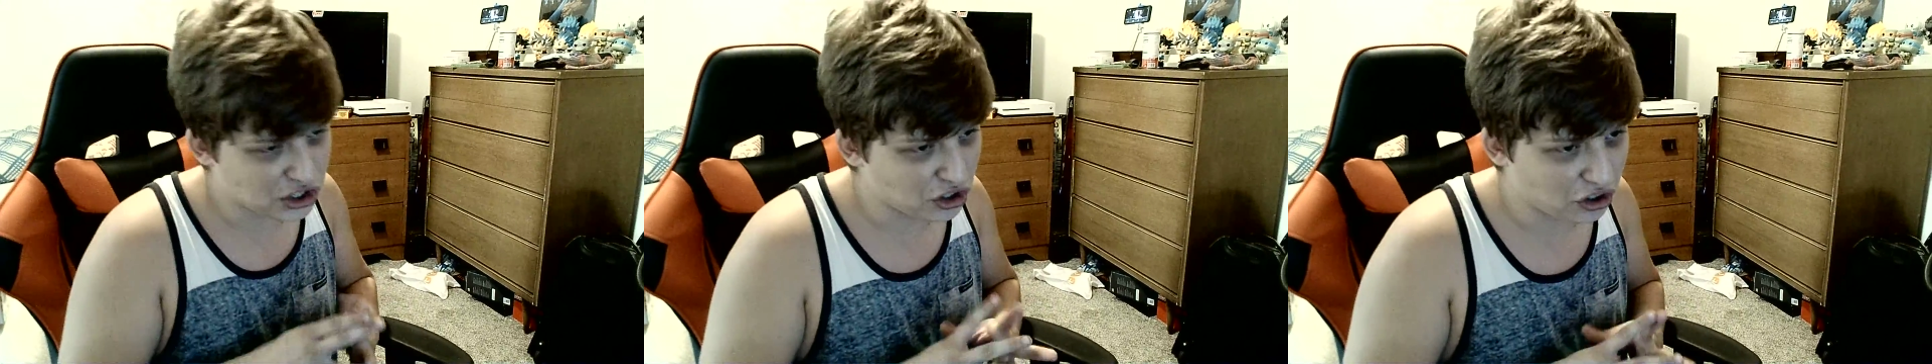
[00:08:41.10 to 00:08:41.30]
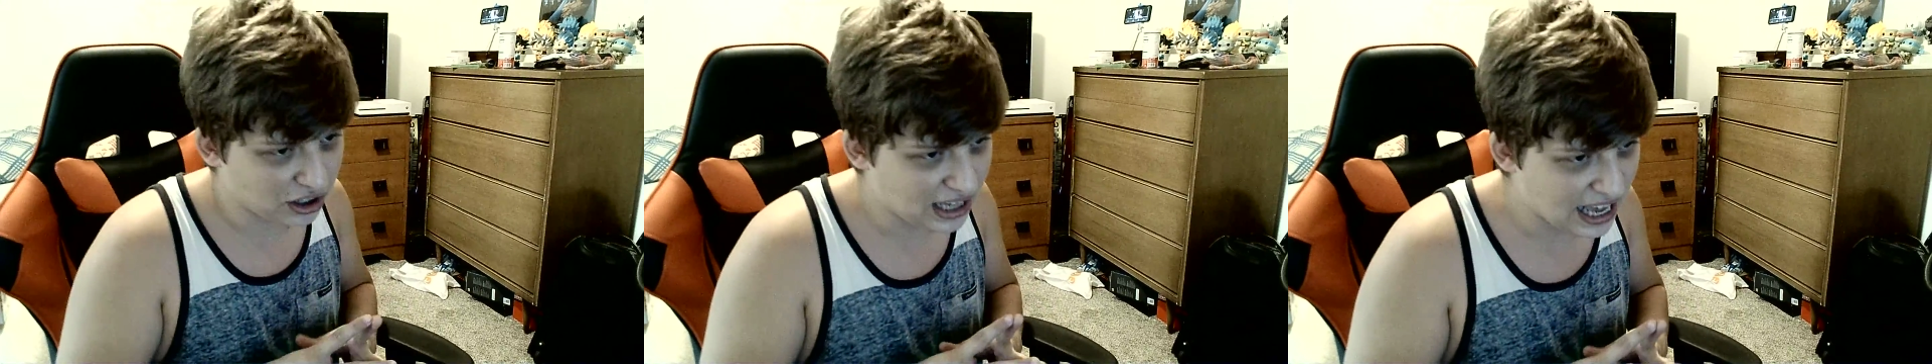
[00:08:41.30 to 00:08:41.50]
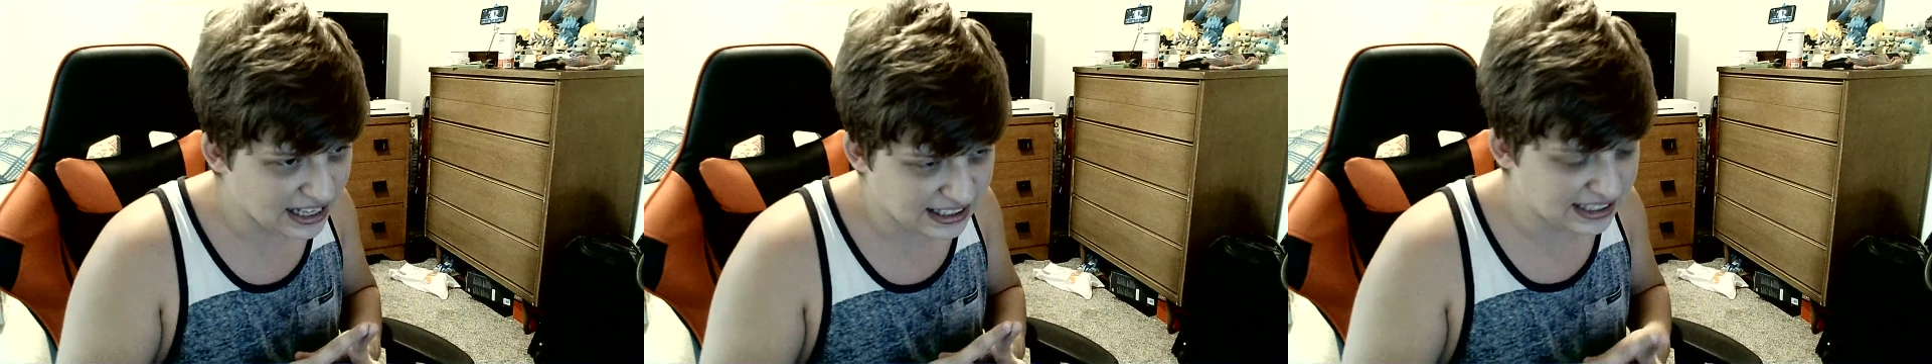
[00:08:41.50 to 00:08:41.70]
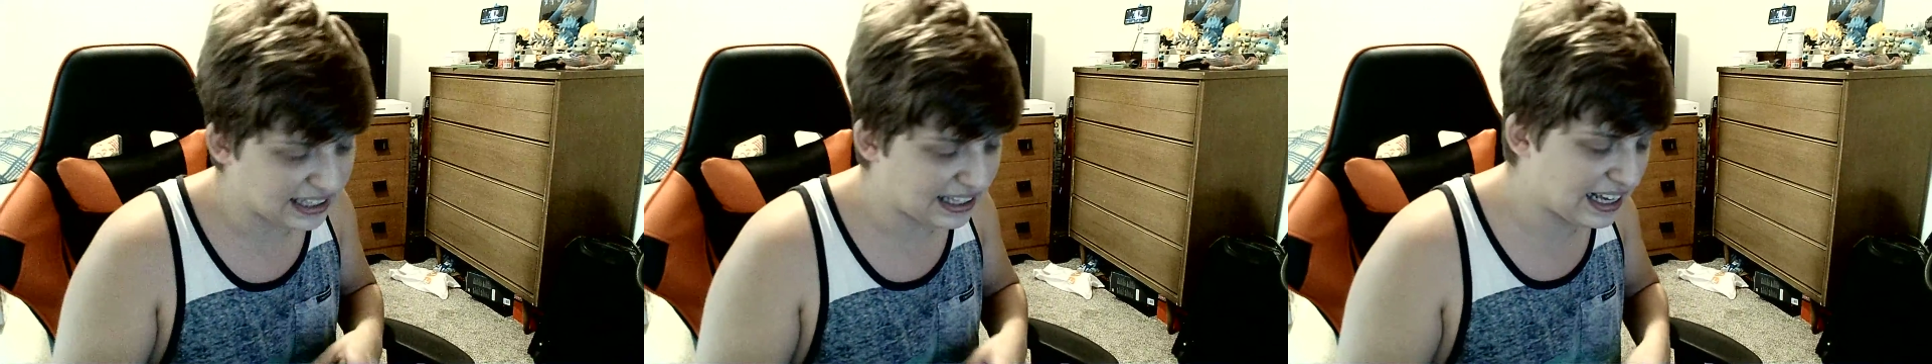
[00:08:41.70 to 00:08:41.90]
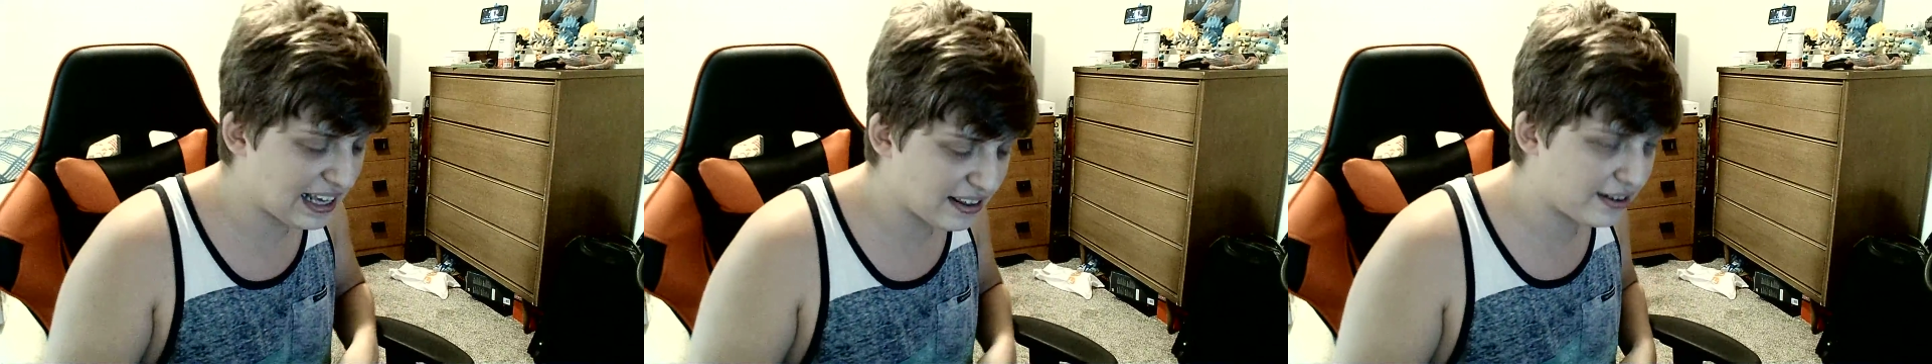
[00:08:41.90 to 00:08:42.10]
all cats
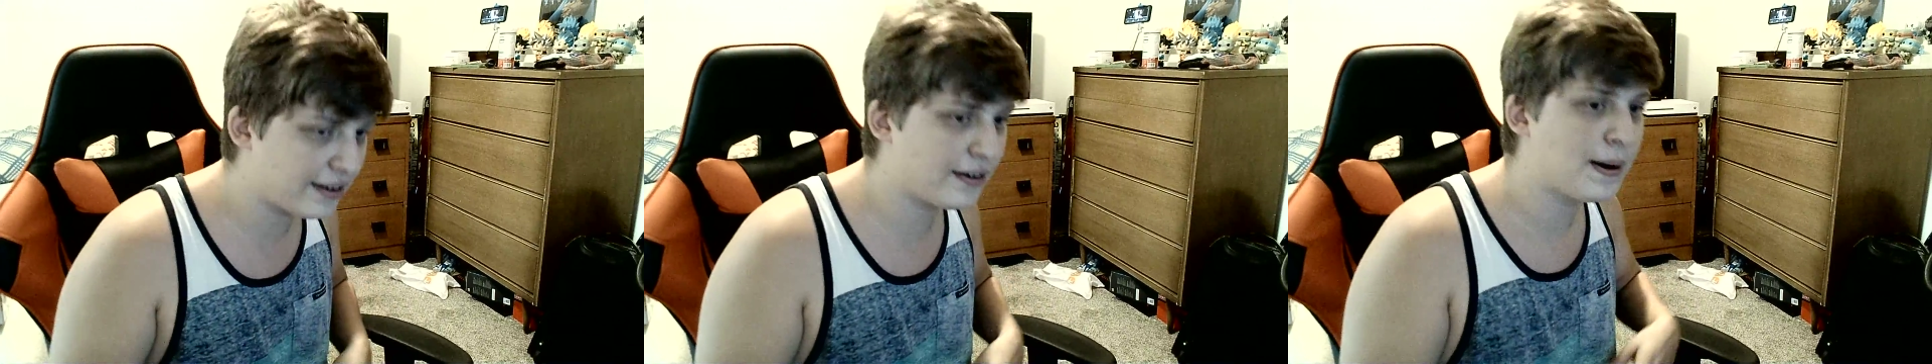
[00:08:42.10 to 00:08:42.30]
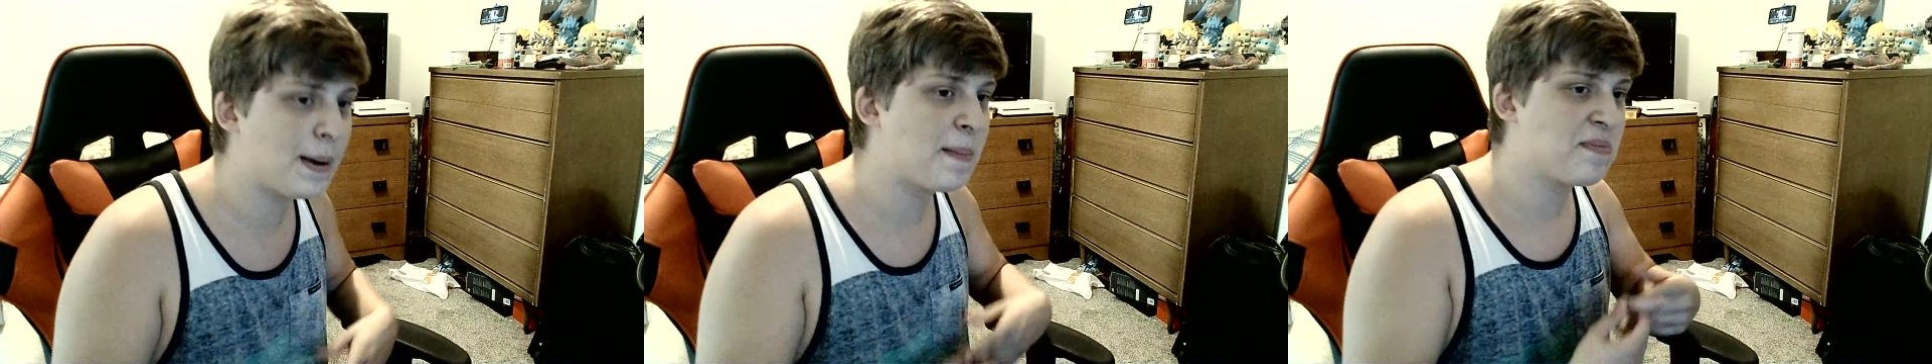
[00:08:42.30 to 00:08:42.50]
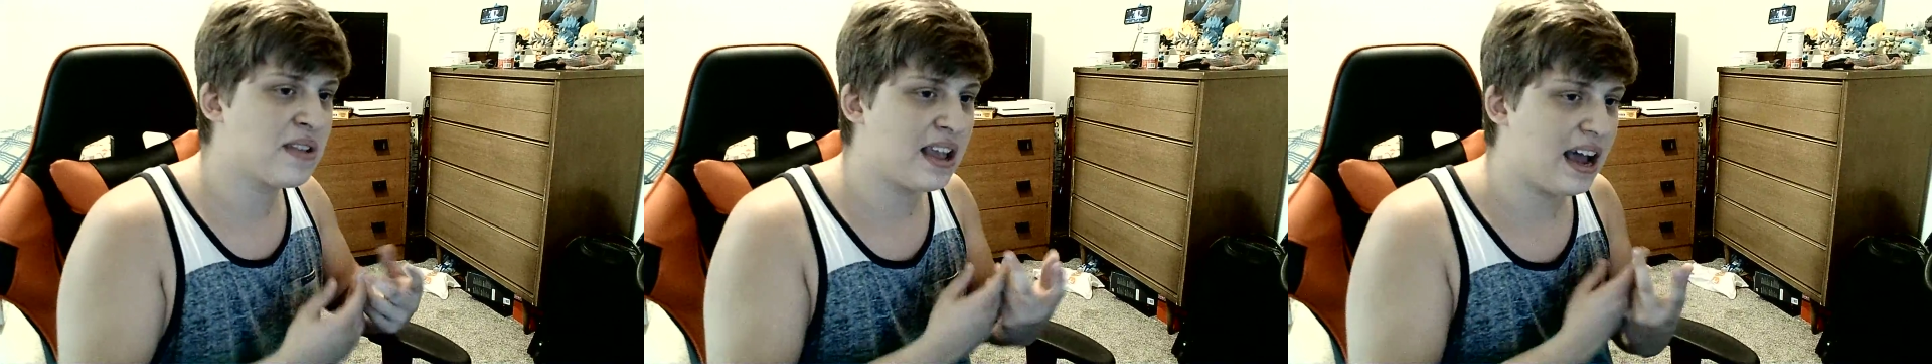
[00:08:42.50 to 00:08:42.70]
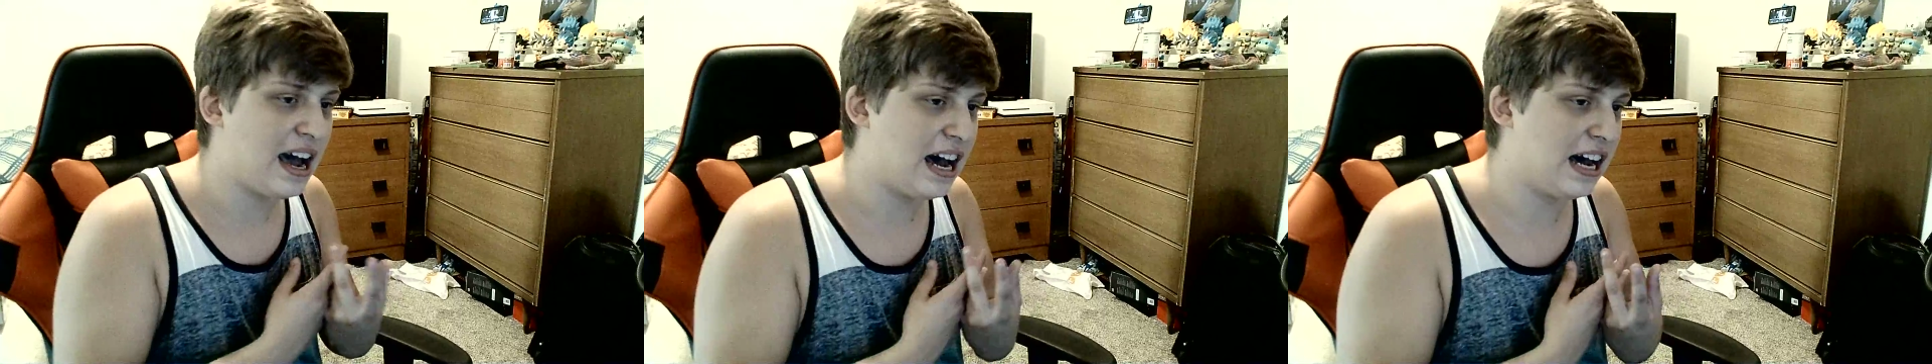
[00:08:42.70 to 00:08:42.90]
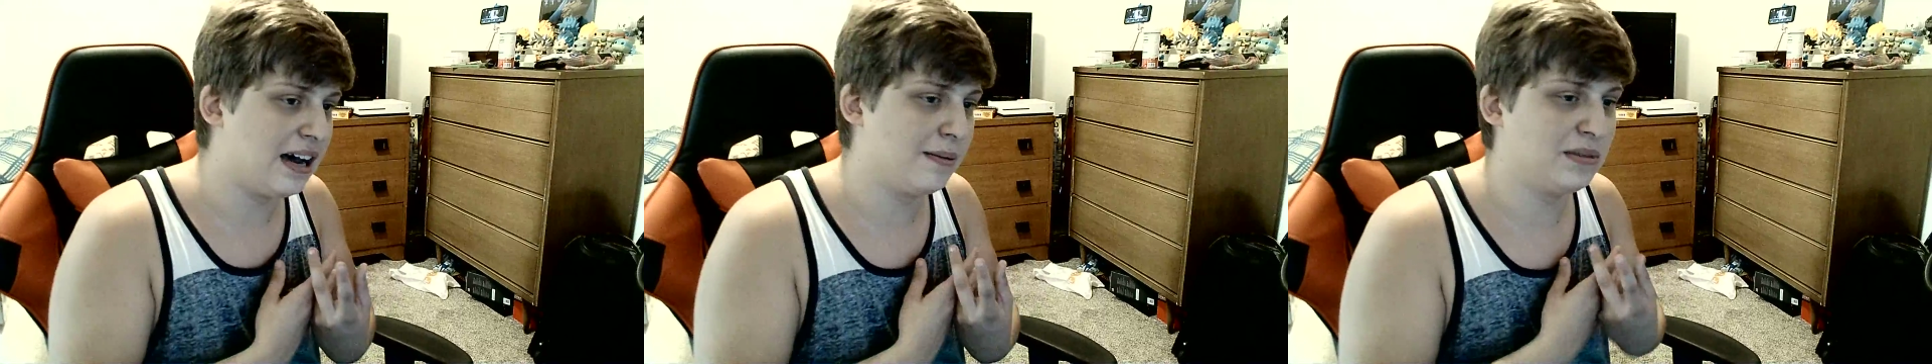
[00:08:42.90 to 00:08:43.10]
together,
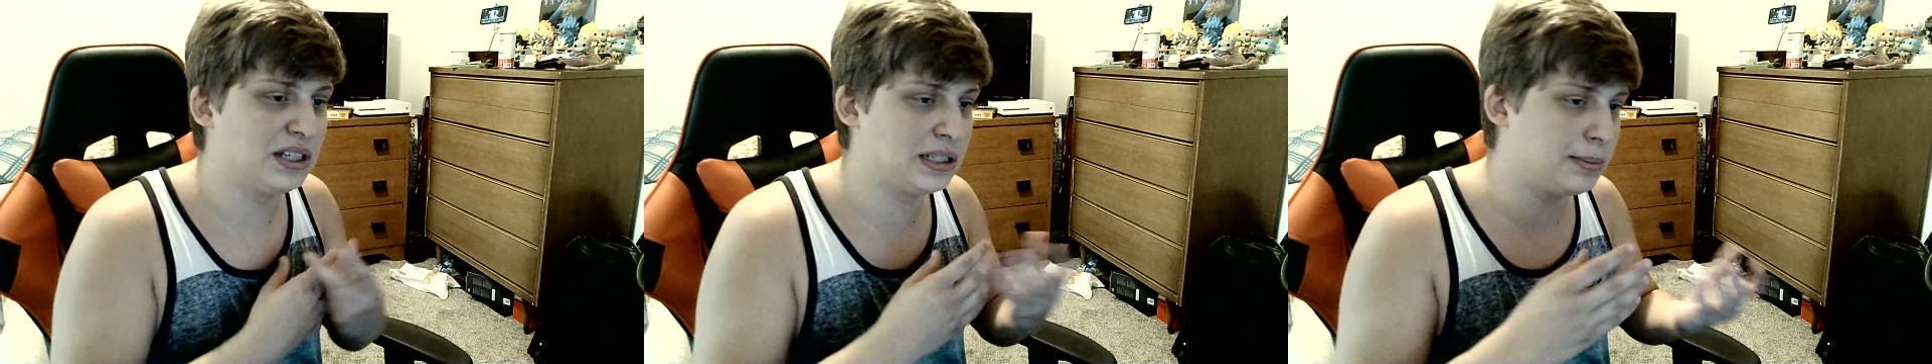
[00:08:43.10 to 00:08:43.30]
just